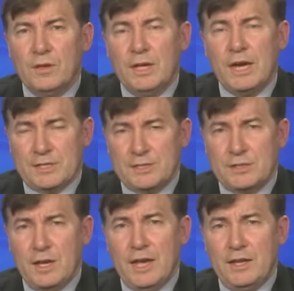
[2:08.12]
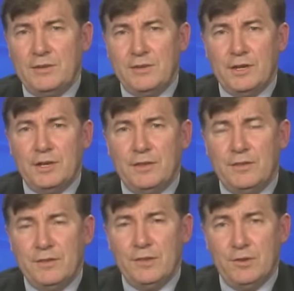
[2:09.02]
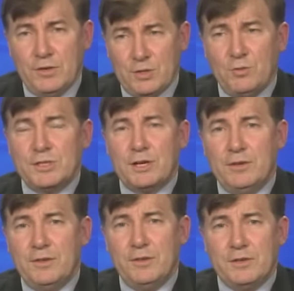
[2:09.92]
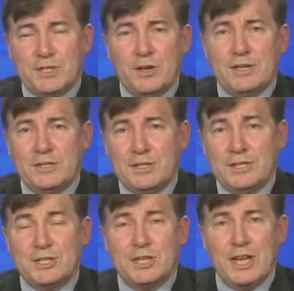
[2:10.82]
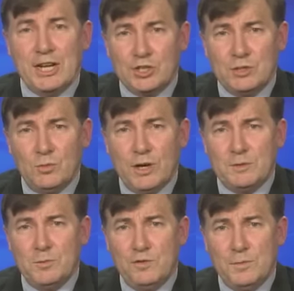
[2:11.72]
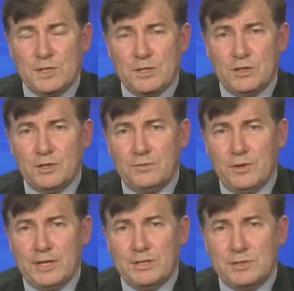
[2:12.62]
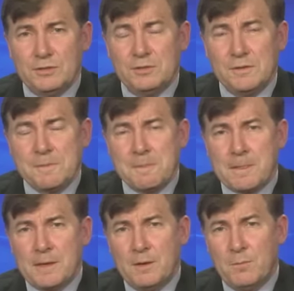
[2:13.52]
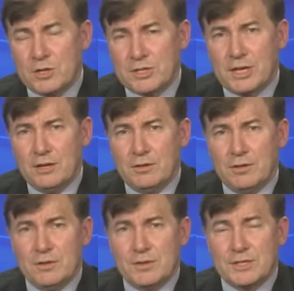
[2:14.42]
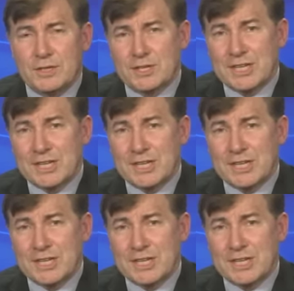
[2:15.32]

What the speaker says: Yes, and there is signs that this is a nationwide movement. It's not confined to Moscow, the